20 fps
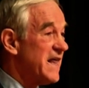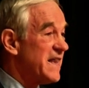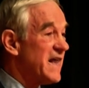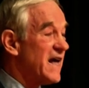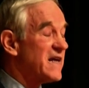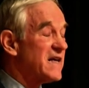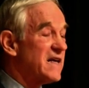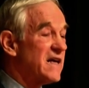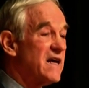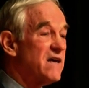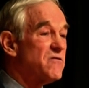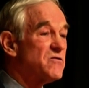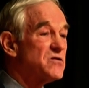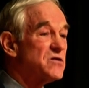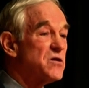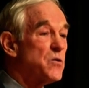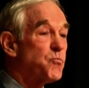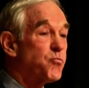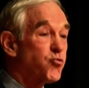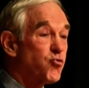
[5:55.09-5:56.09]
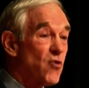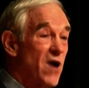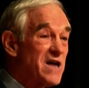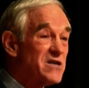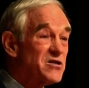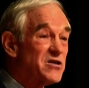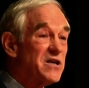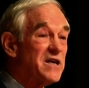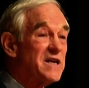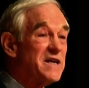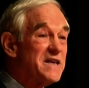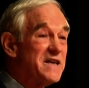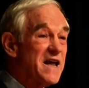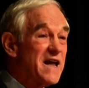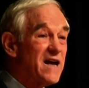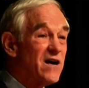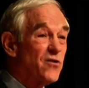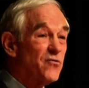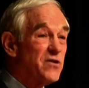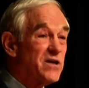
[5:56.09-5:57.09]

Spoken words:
that gives the president now